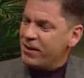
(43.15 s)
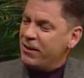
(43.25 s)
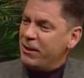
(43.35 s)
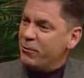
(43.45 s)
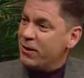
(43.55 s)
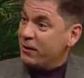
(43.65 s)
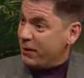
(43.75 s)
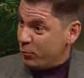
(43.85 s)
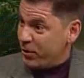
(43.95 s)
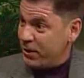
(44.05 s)
era
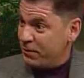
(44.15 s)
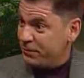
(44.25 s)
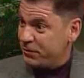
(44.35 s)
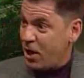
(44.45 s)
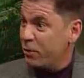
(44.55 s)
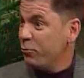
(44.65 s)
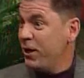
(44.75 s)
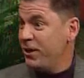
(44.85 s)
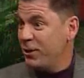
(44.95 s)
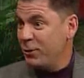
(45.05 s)
that we're in of talk
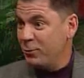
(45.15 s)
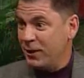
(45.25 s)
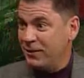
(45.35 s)
radio